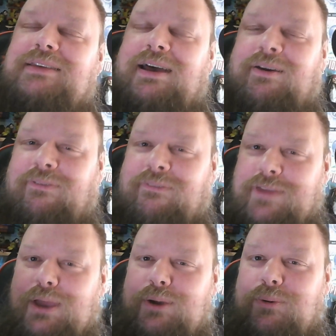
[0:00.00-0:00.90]
a
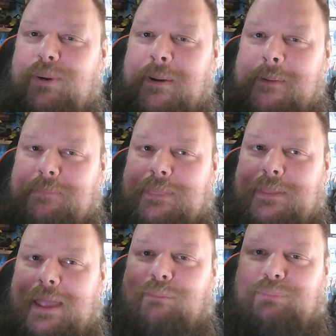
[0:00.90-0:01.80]
few
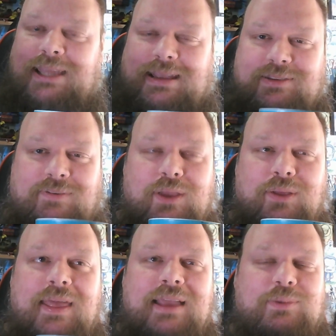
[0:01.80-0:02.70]
updates, a few
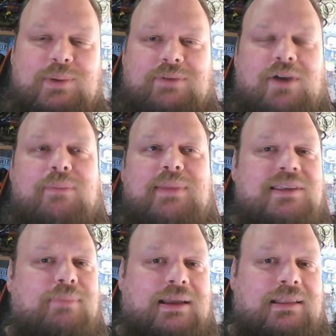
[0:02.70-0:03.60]
things which have come
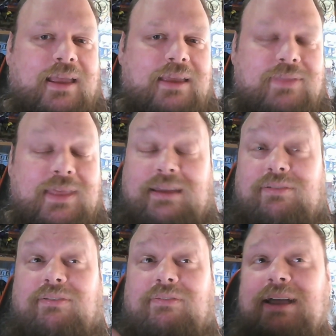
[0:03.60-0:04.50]
into my life that
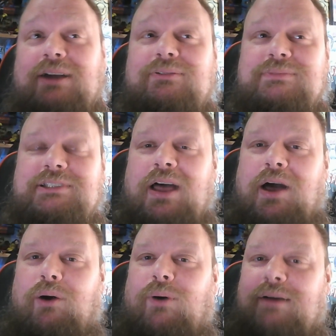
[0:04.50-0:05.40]
I've found
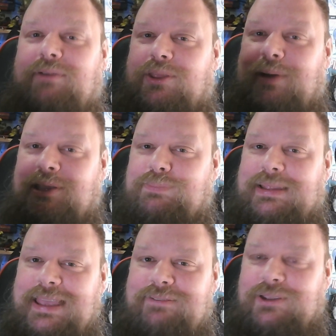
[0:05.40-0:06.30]
or have otherwise
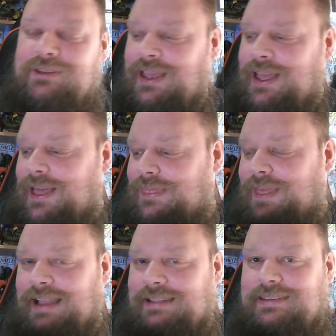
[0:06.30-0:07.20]
been given
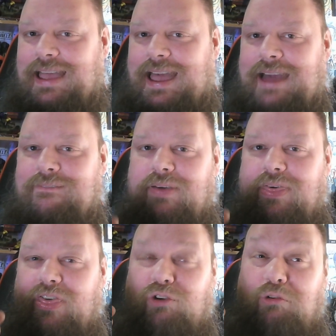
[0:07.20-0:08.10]
that have
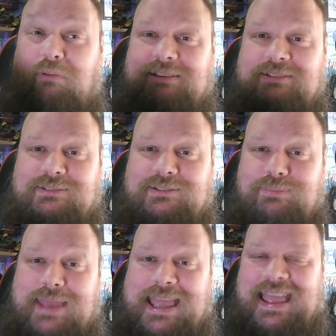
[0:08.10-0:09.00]

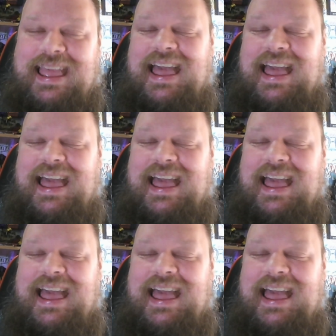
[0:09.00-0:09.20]
thrilled me.